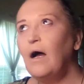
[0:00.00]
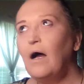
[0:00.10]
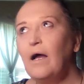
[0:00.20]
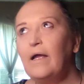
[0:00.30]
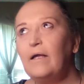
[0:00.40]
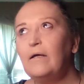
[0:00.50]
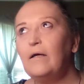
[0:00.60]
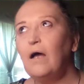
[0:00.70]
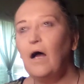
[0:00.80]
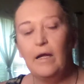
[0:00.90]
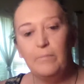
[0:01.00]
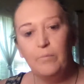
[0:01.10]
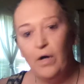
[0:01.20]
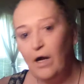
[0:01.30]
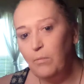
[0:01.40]
eye
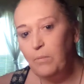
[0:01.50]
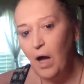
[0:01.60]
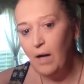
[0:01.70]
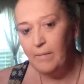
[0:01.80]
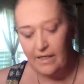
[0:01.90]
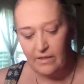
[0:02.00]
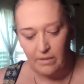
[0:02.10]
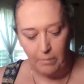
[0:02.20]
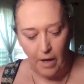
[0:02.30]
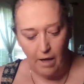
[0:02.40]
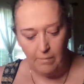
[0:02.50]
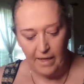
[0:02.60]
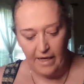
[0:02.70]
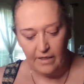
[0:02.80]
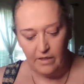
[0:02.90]
eyebrow pomade, the
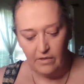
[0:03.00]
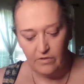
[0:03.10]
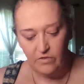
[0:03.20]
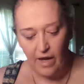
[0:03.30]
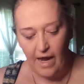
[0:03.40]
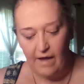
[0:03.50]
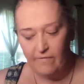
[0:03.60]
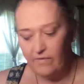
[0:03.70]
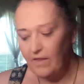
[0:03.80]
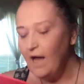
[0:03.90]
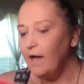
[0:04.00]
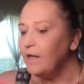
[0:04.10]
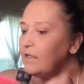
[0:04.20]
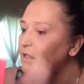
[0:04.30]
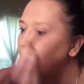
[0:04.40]
pomade. So I have
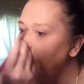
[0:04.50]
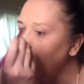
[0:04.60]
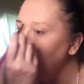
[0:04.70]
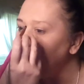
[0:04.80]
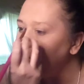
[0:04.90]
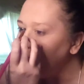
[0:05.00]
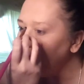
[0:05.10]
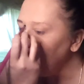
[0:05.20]
that. I do